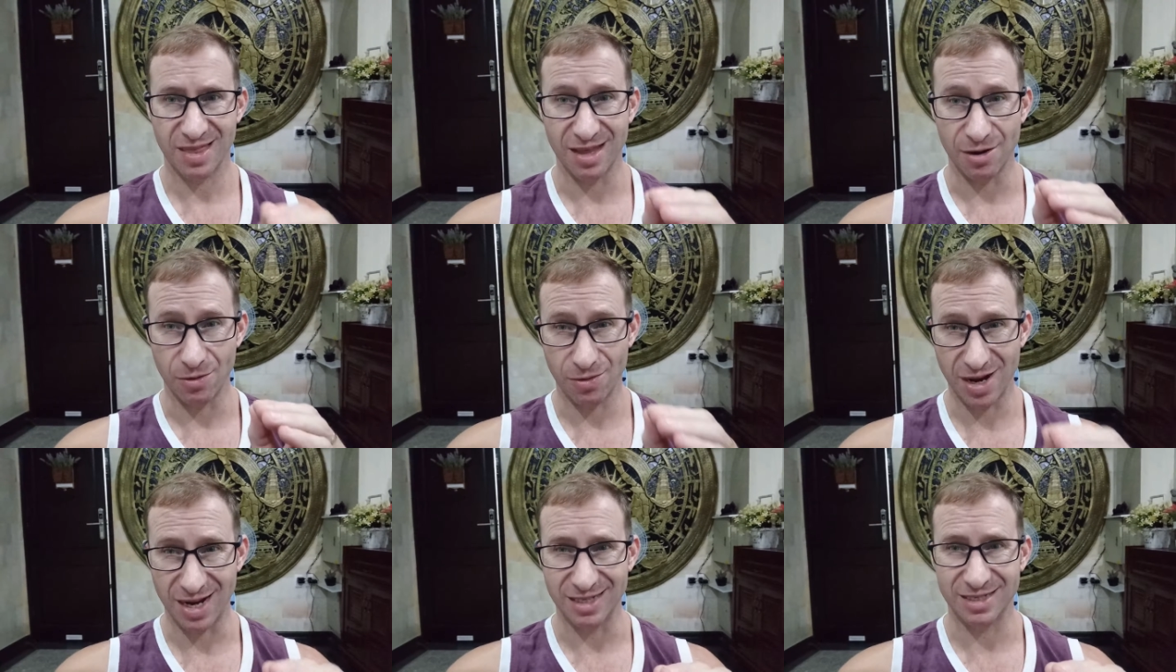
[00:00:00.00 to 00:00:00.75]
The
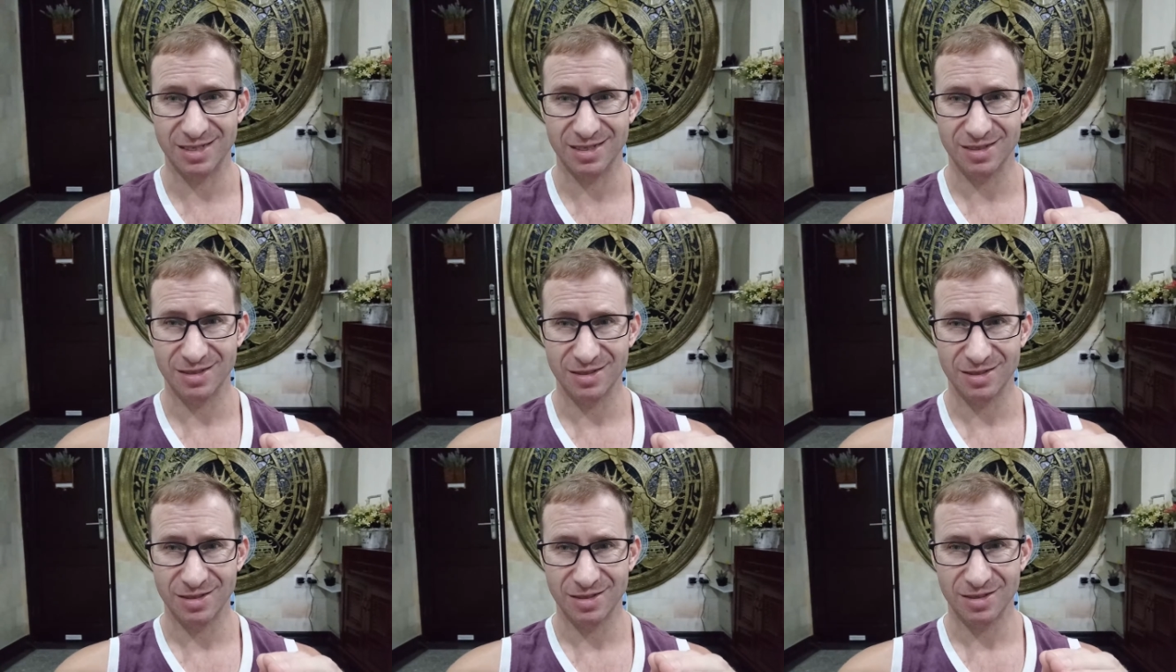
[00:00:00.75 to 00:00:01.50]
right
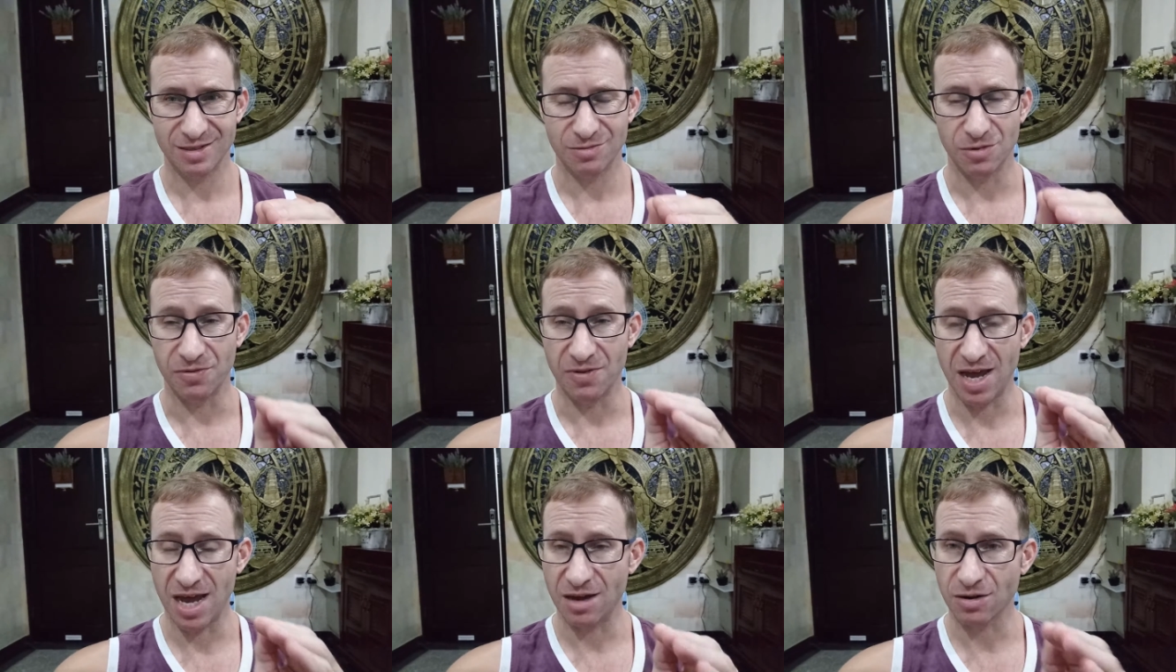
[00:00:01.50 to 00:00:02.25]

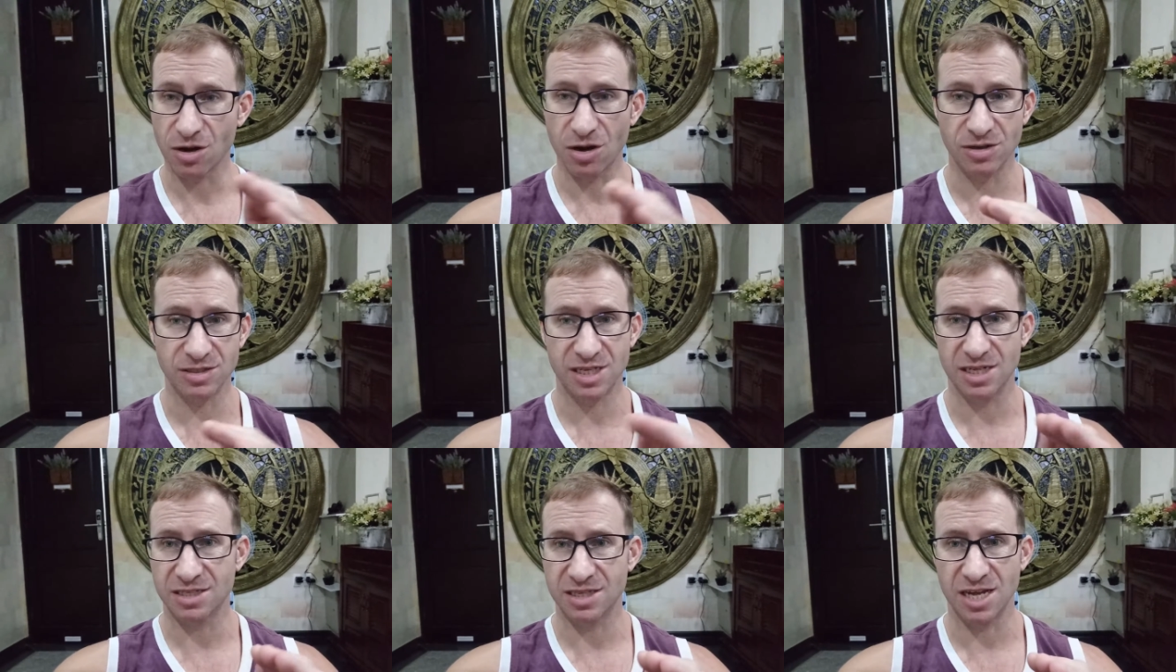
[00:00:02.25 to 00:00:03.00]
without
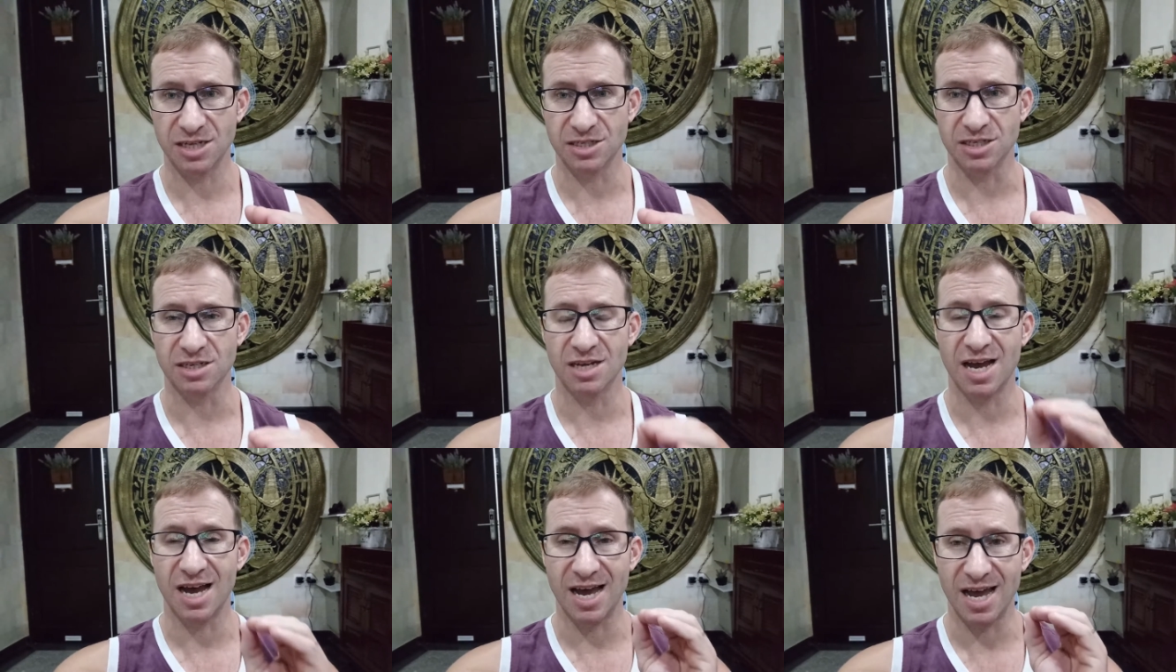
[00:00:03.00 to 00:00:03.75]
contestation.
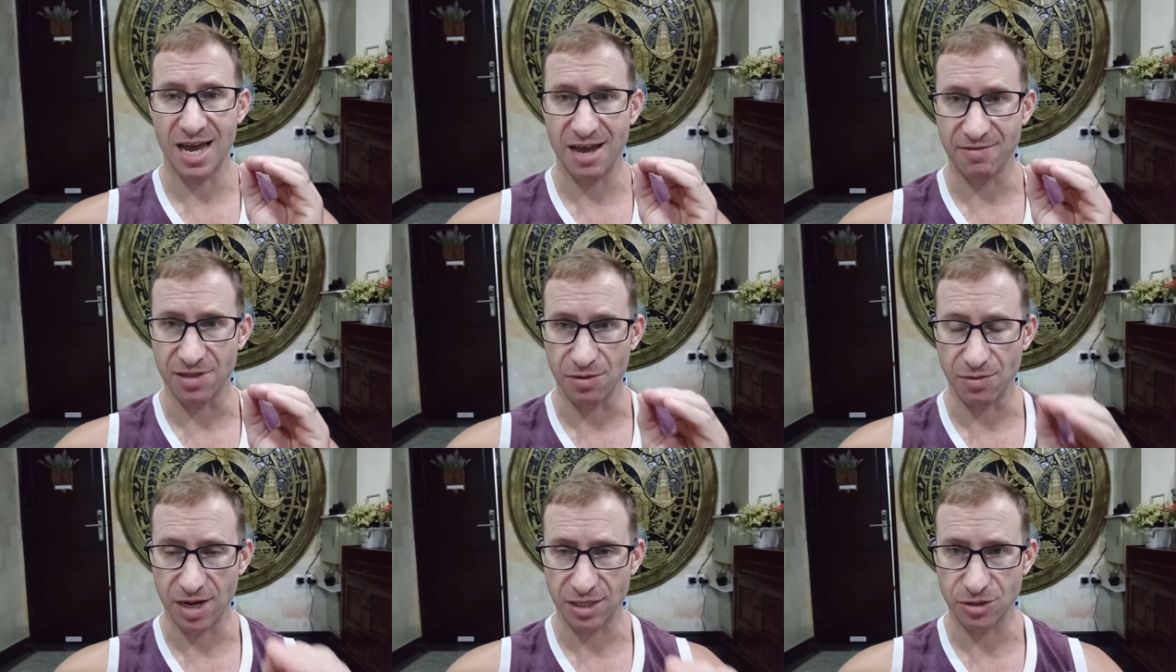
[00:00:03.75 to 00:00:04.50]
I have
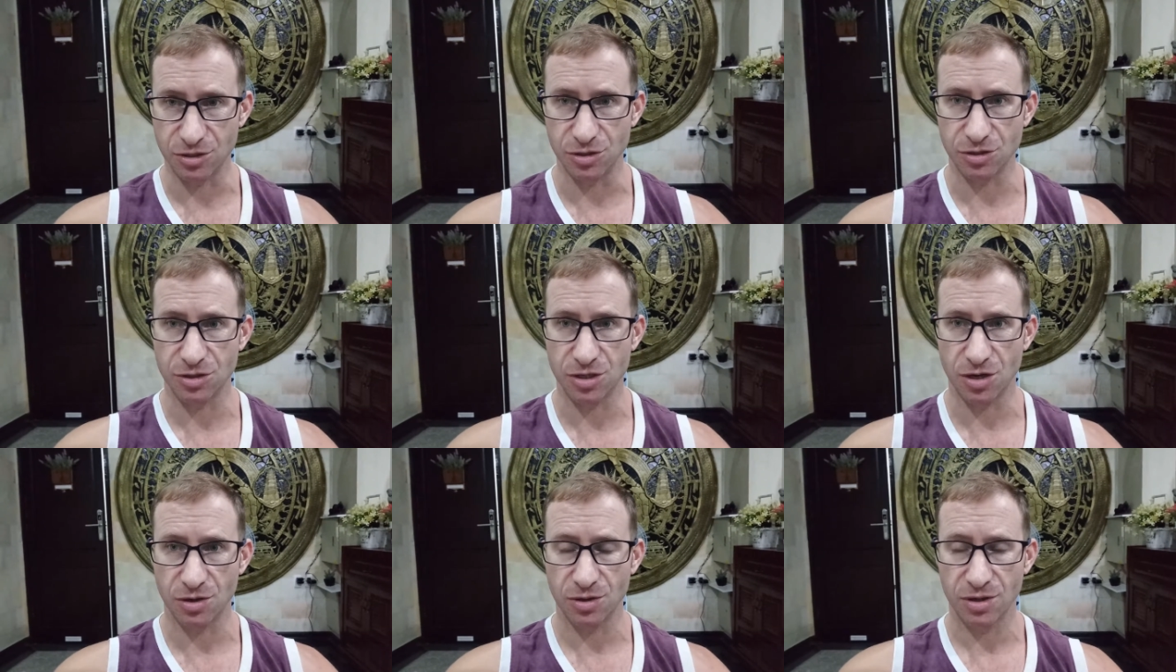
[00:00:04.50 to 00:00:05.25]
the right to do
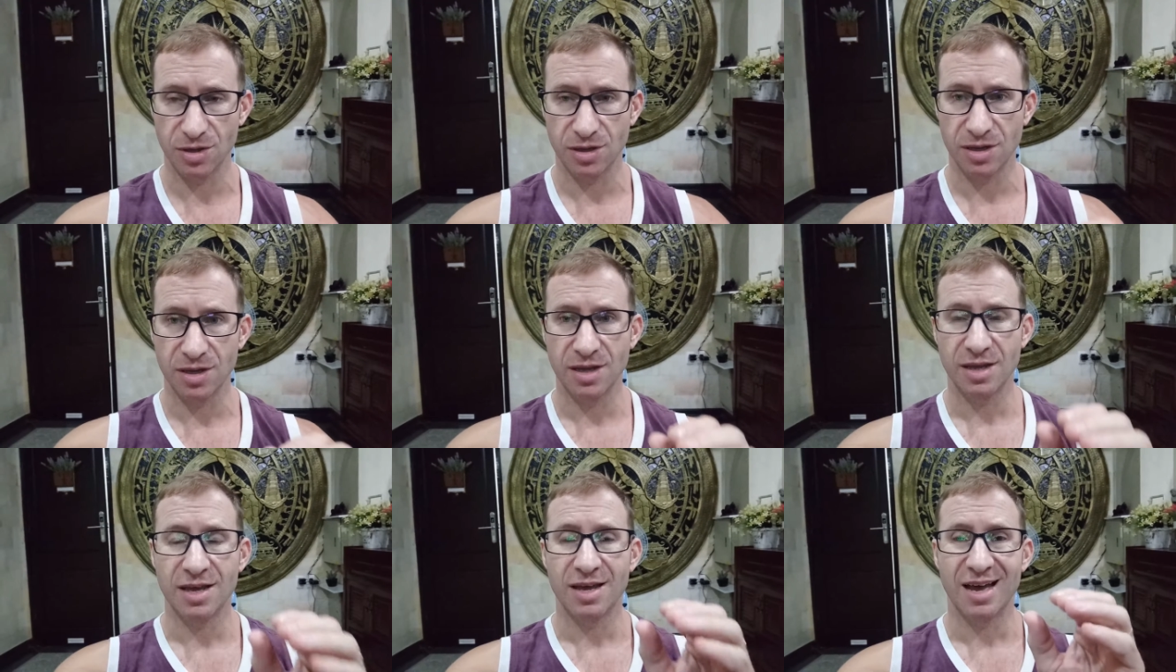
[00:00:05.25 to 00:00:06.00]
so.
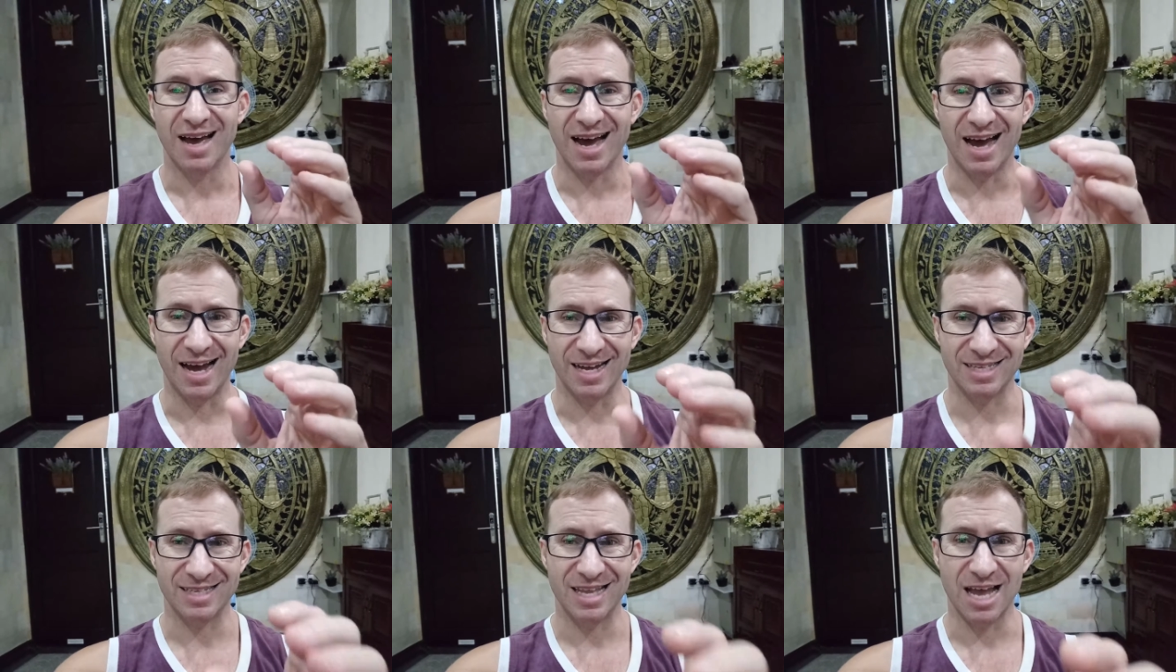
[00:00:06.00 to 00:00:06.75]
I
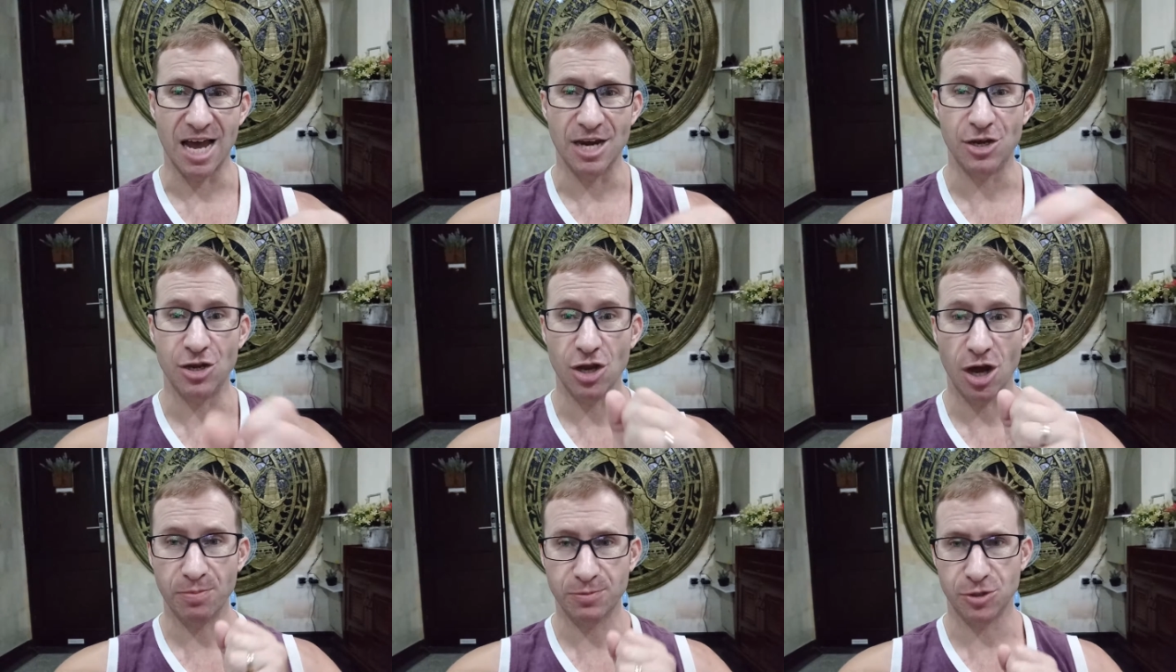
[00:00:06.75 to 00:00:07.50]

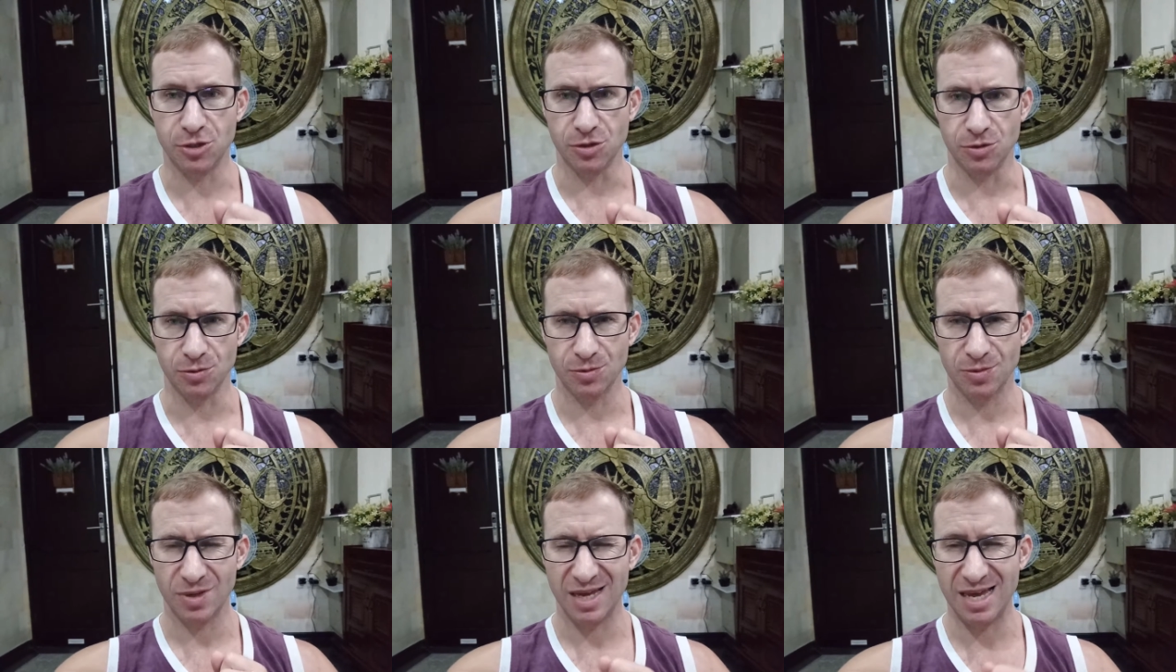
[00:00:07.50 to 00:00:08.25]
adopt you
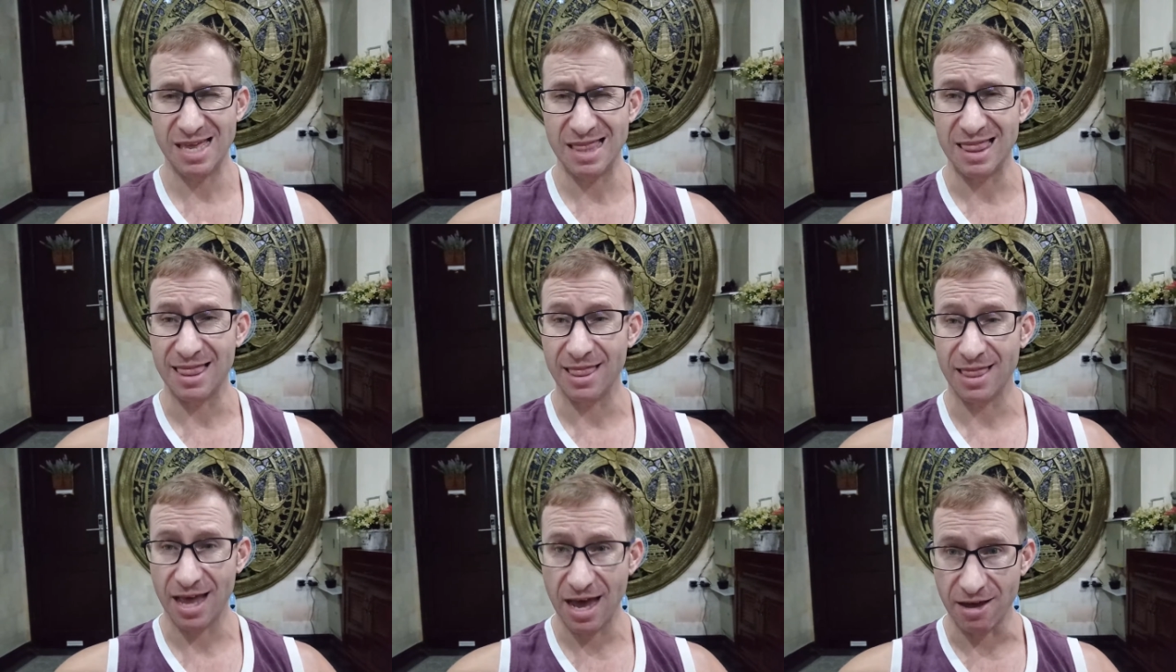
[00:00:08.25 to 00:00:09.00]

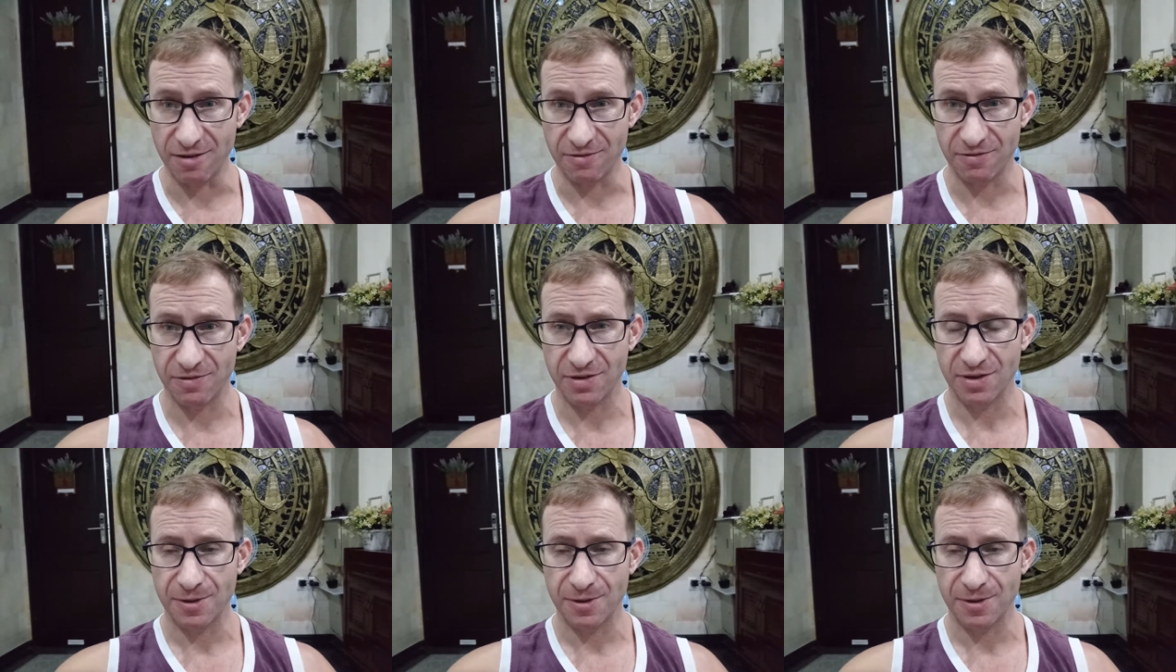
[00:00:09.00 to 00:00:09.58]
in love